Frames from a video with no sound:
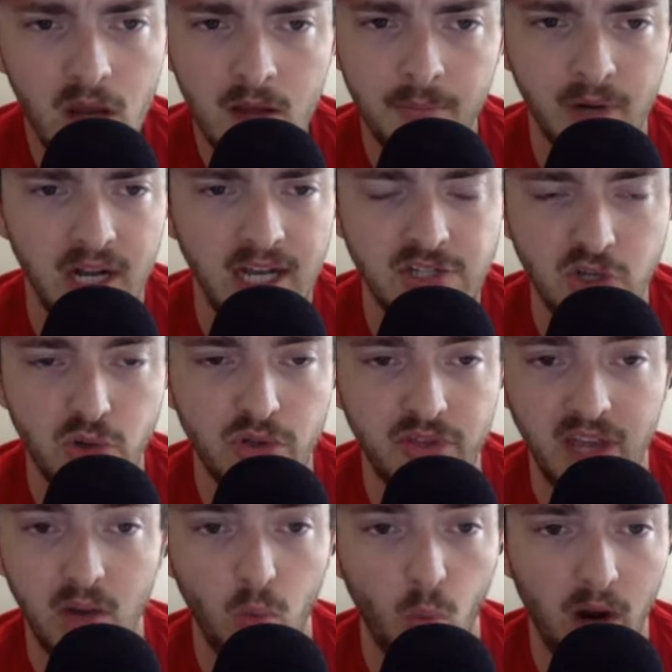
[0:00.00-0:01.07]
But I do
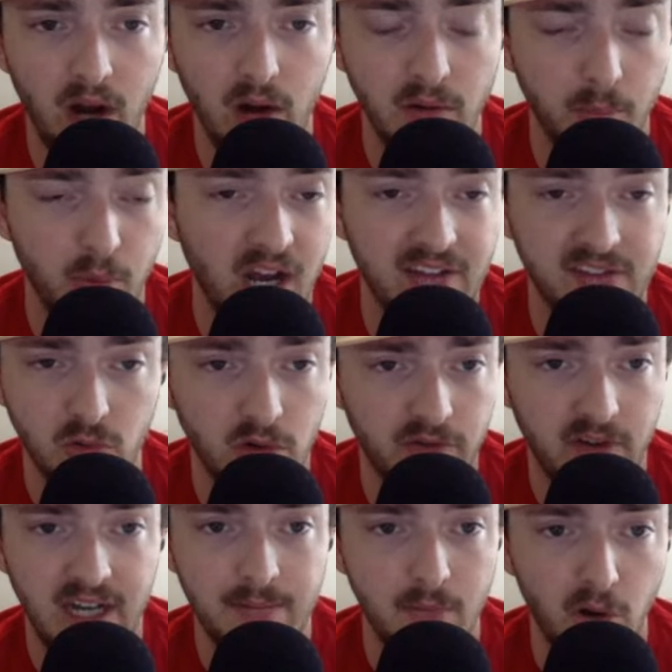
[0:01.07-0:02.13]
think where Nebraska will
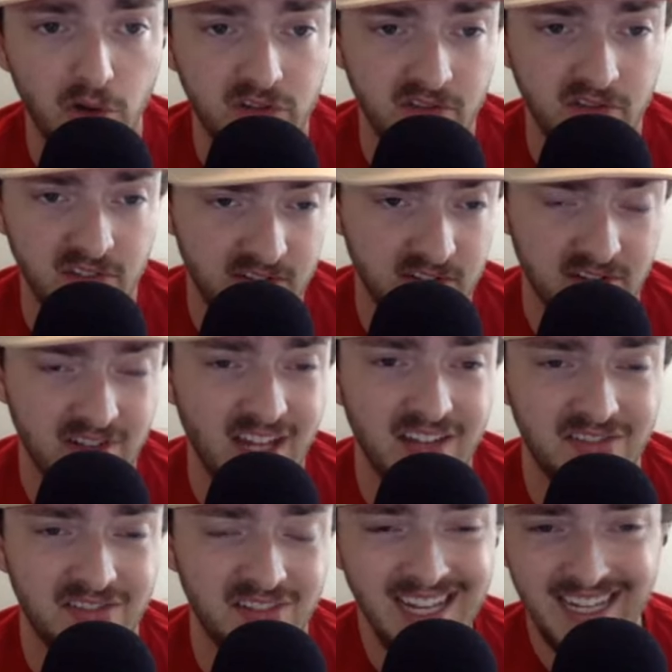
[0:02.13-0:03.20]
find most of its
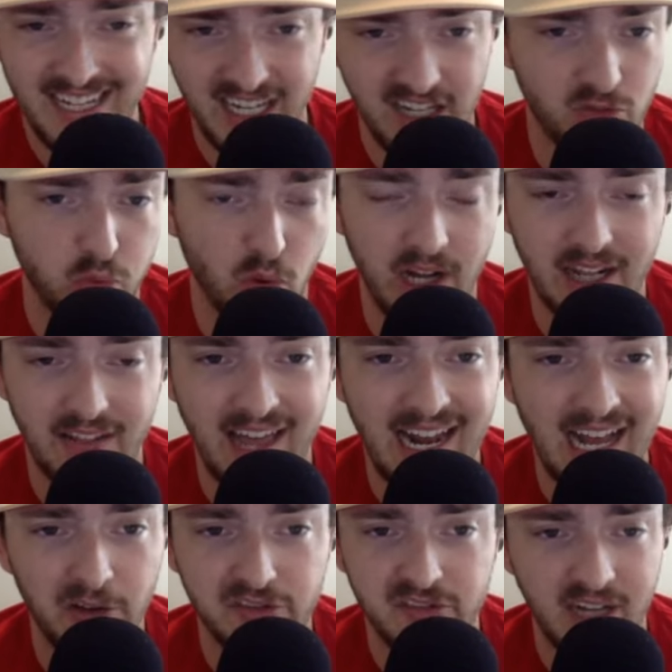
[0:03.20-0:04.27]
success is running that
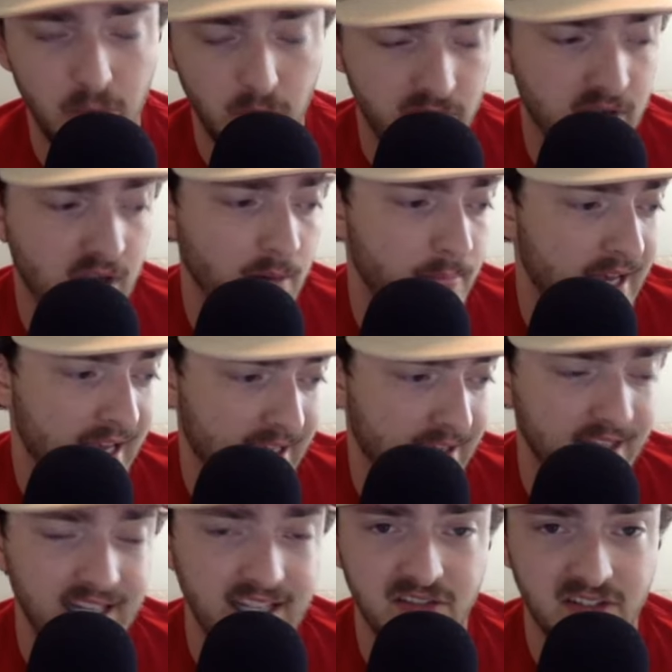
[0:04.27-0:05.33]
outside with cutback
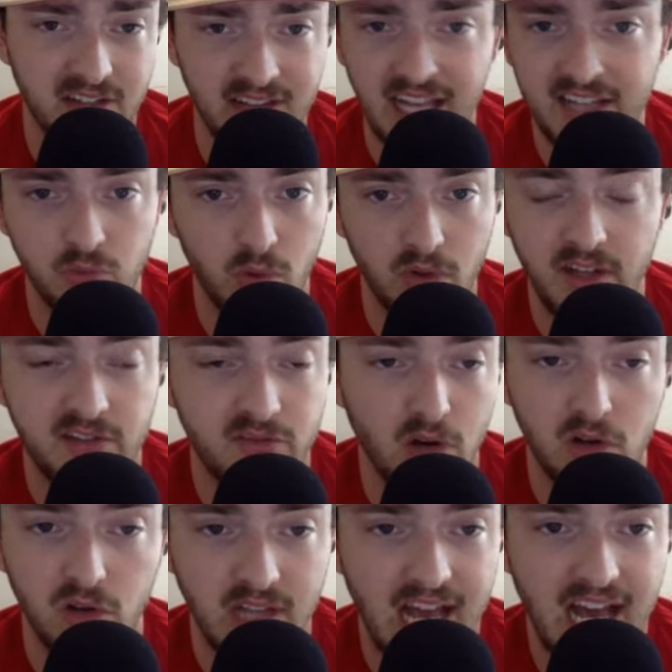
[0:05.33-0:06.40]
lanes. And that's where they
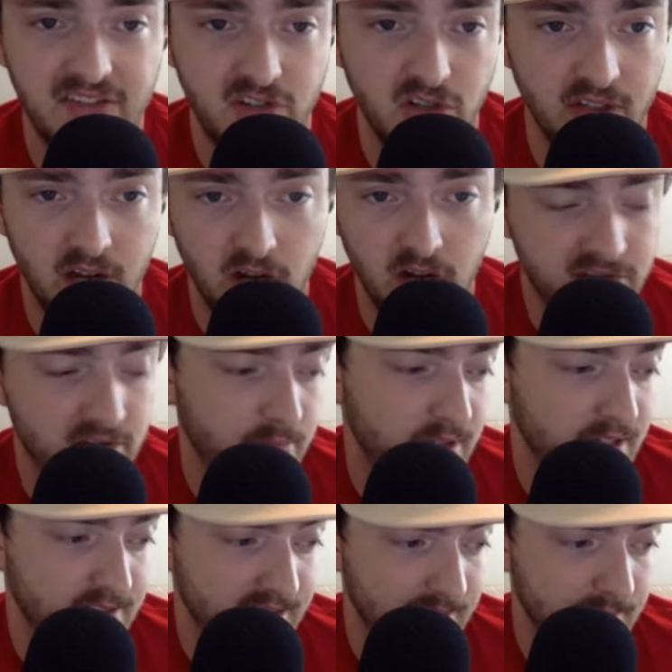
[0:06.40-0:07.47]
struggled last year, that Austin
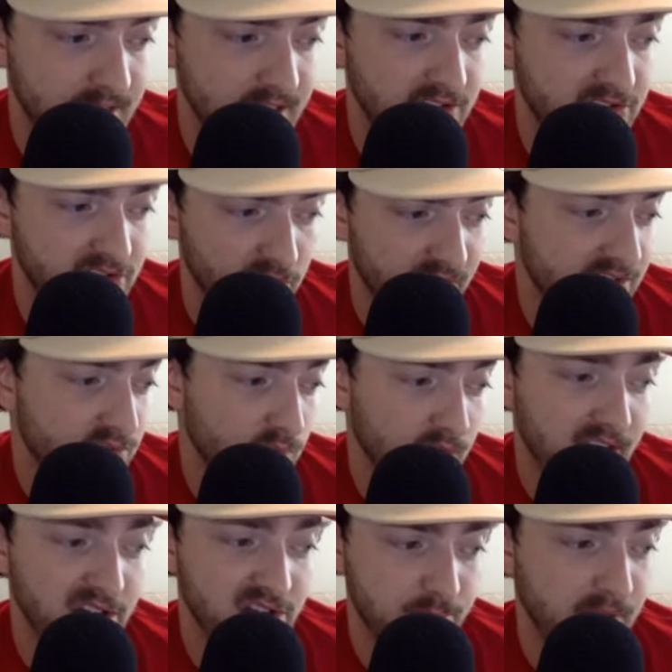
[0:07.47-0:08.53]
Peay team did. So that's what
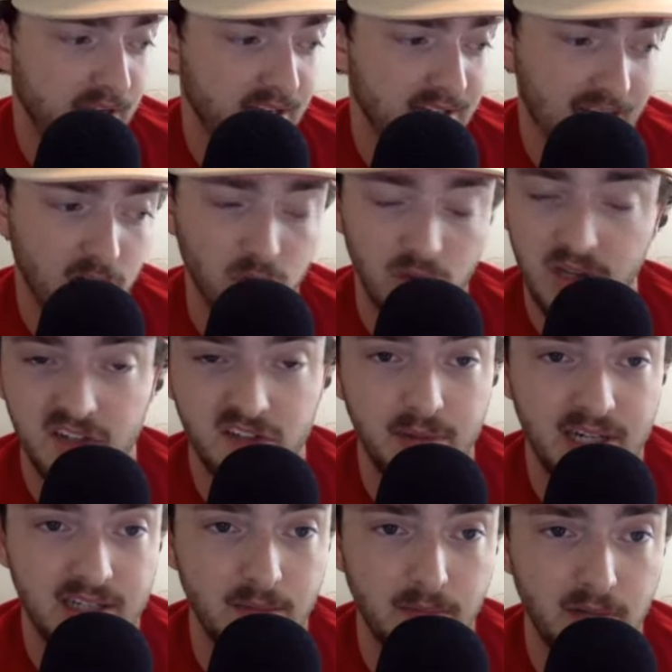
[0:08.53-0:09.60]
I expect. I don't really
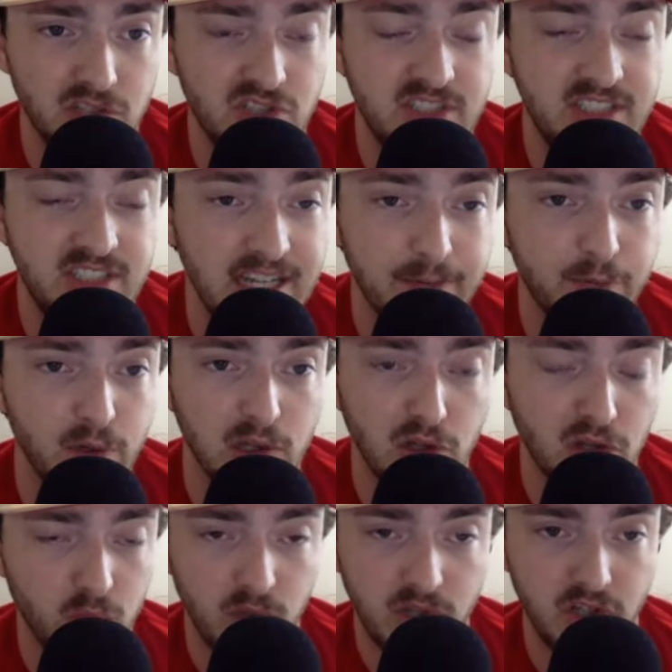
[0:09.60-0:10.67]
expect a much different
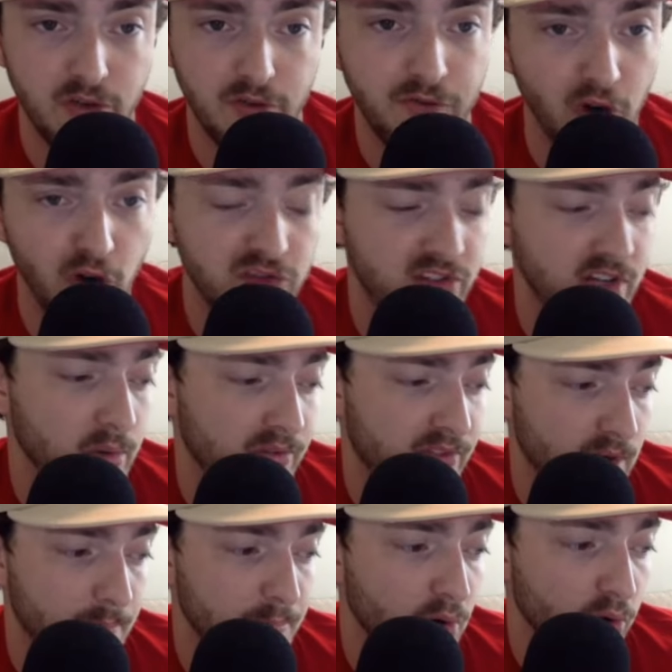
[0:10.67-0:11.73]
look when you're first year
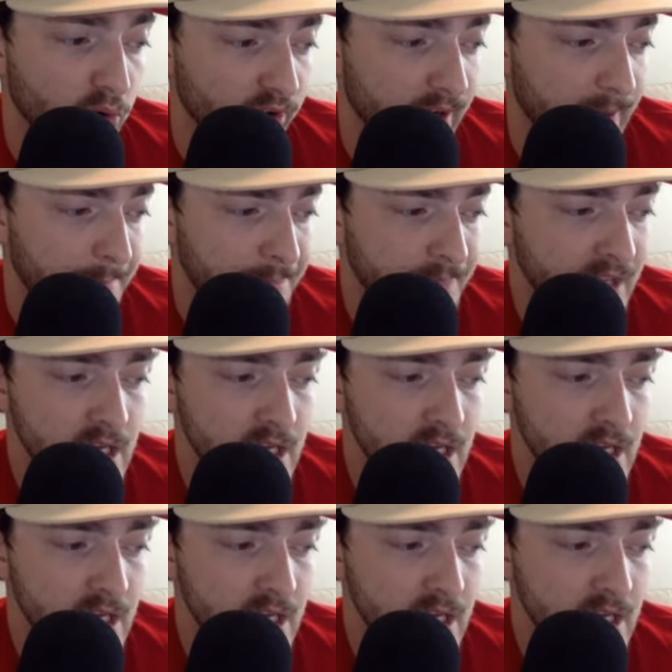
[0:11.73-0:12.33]
within a program.